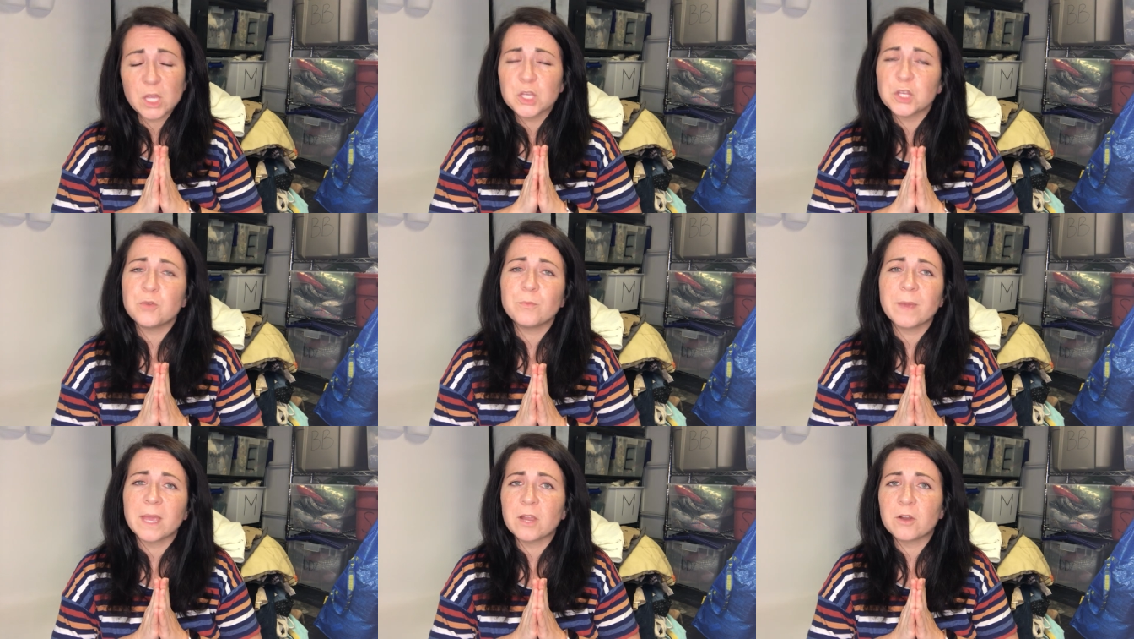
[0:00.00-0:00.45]

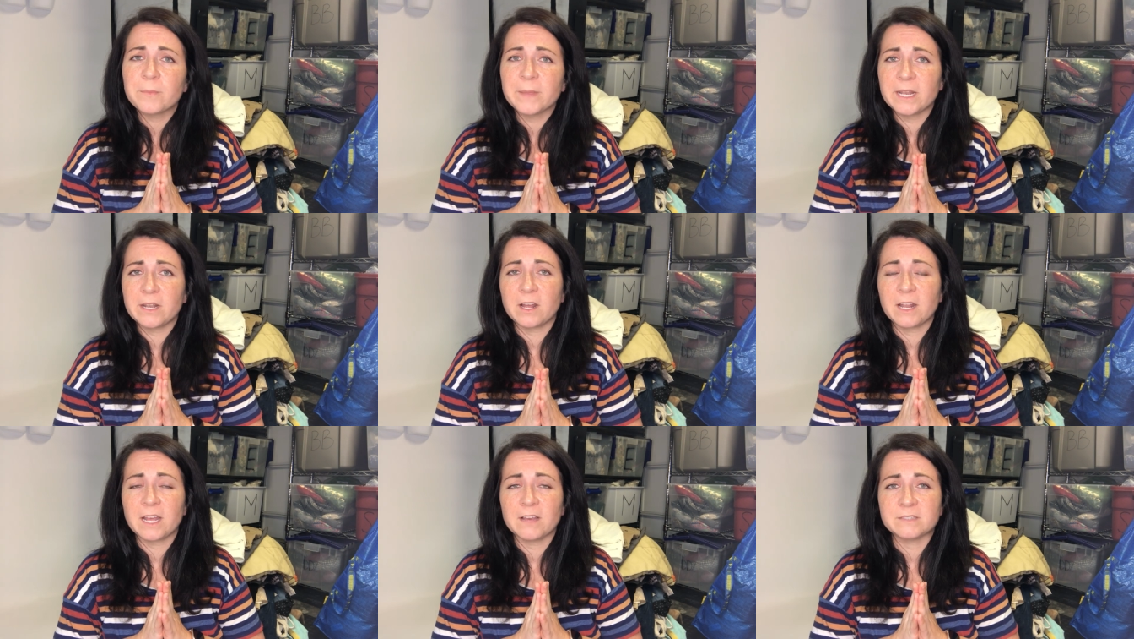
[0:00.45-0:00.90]
you may or
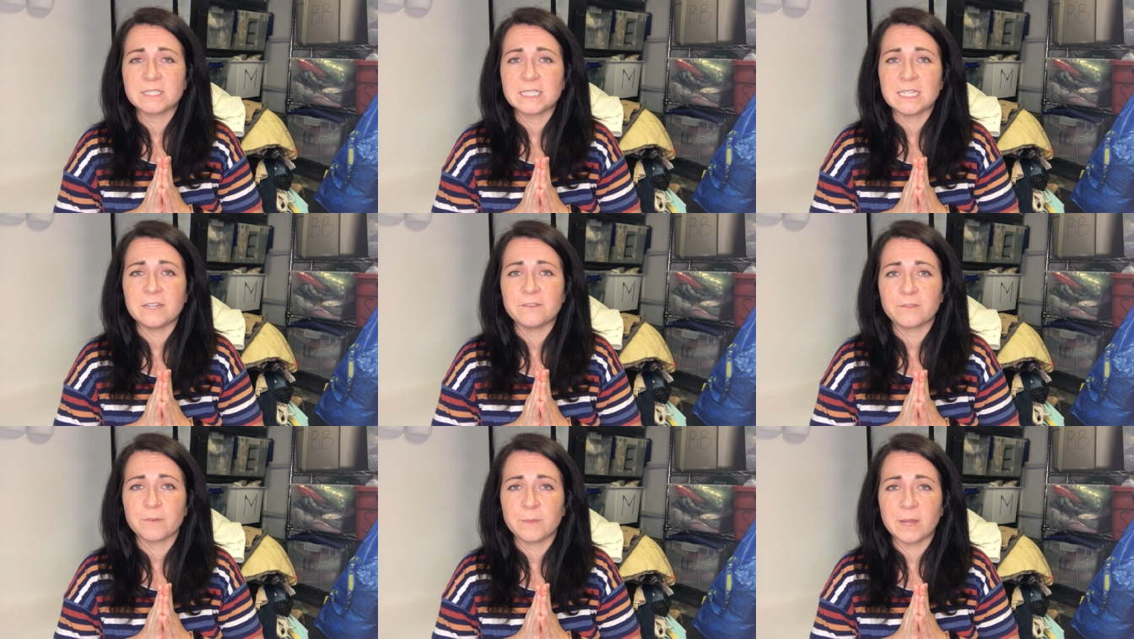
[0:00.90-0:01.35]
may not have
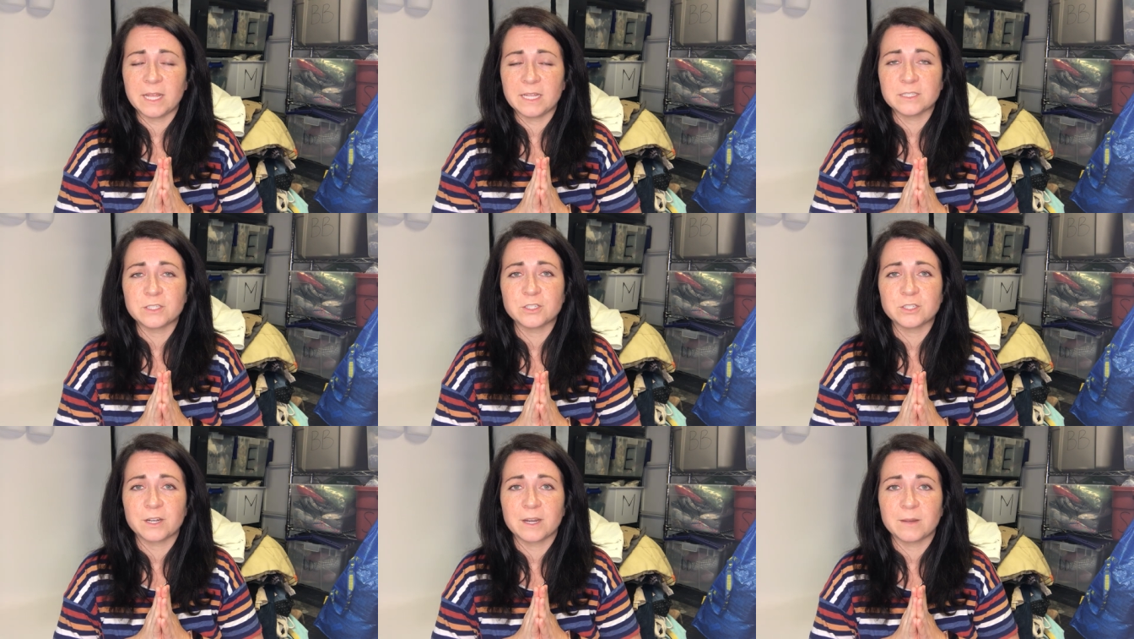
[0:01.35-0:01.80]
seen from my
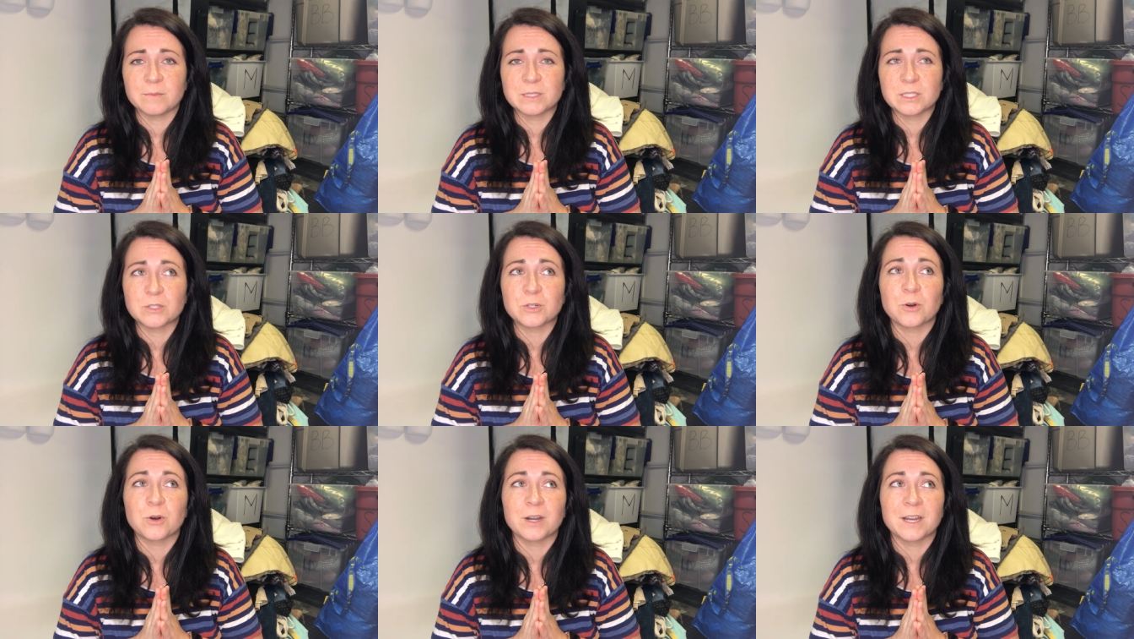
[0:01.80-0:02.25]
Instagram
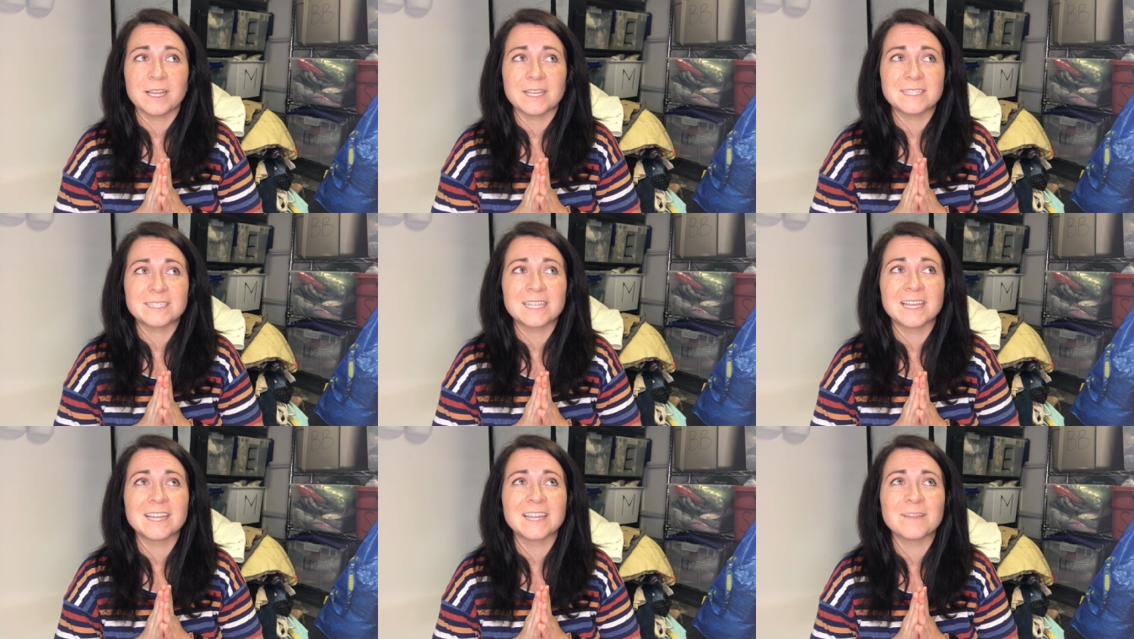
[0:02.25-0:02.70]

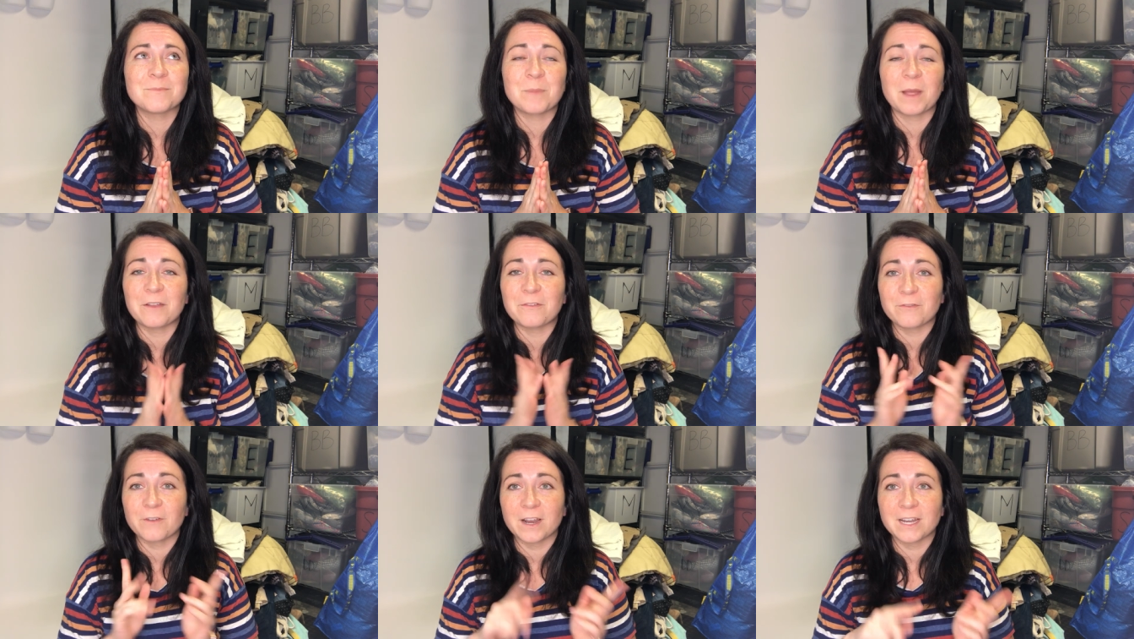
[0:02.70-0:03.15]
stories,
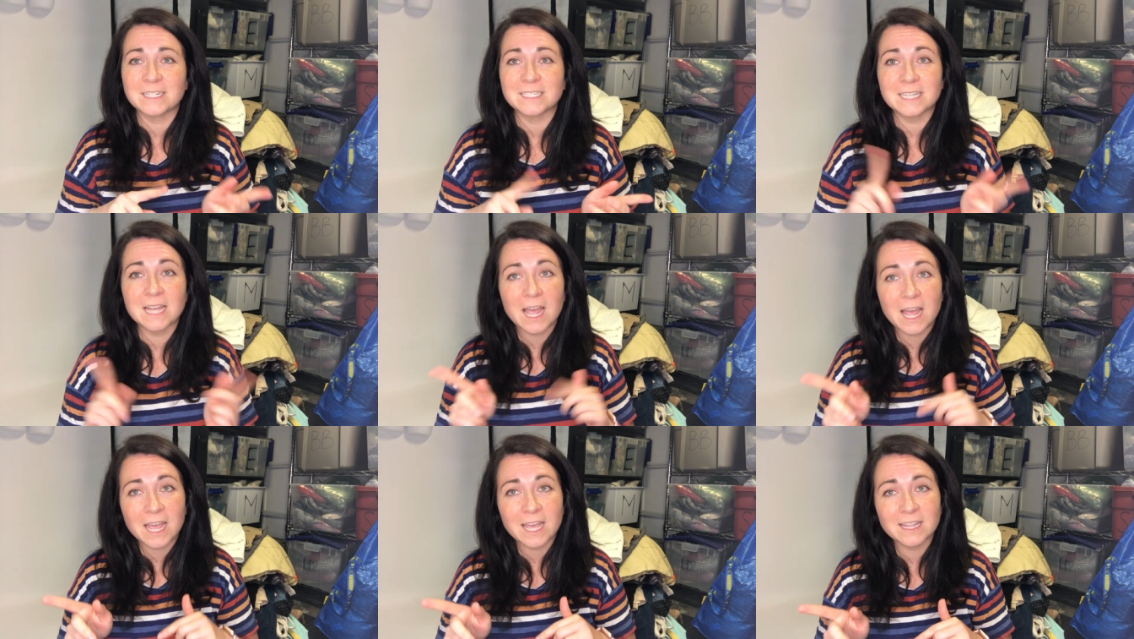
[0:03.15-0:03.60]
my
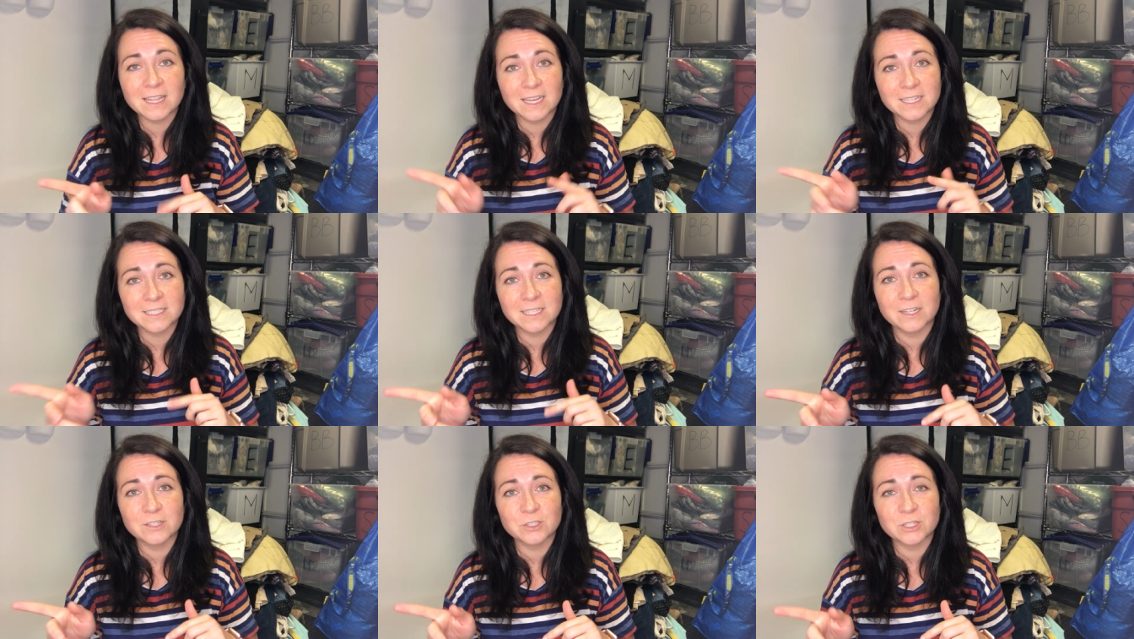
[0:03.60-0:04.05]
friend Ty,
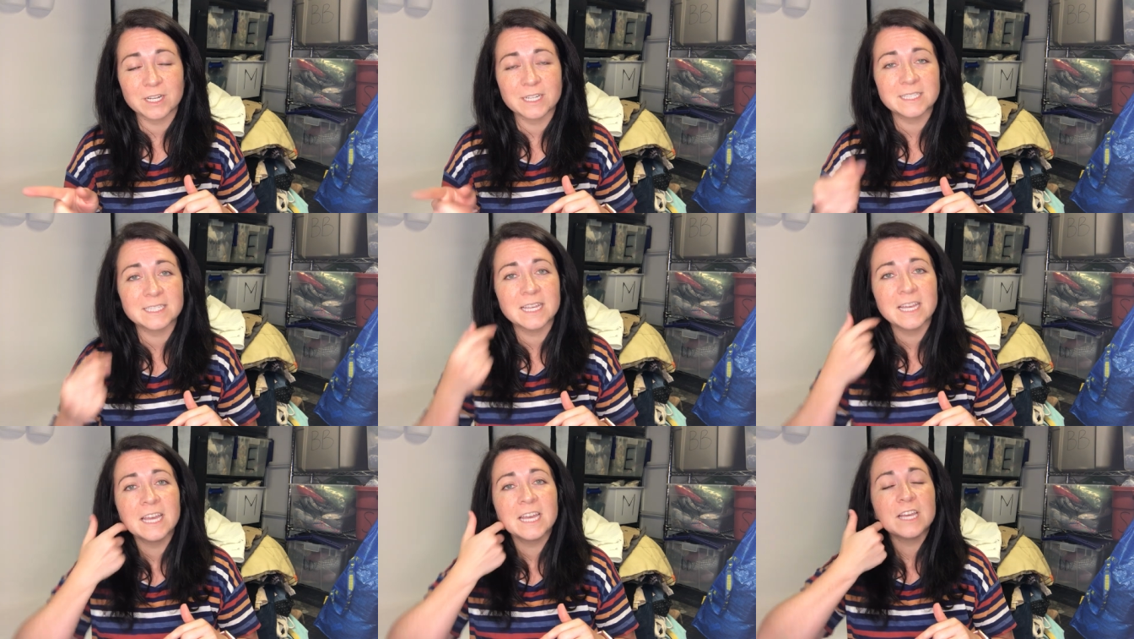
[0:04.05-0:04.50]
Lux
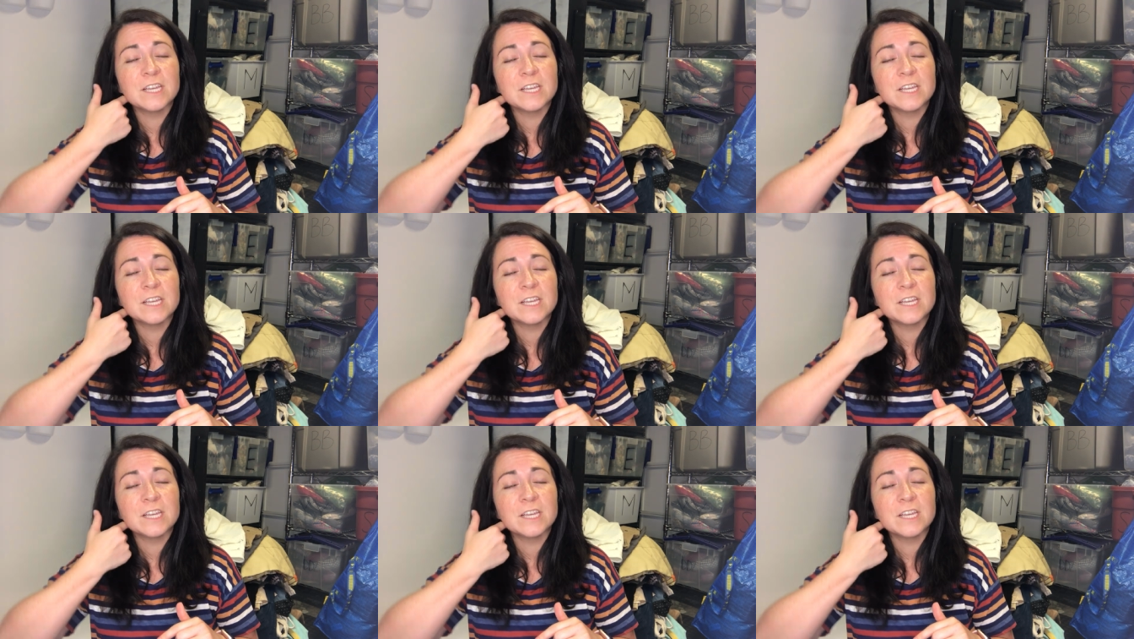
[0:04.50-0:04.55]
Huntress,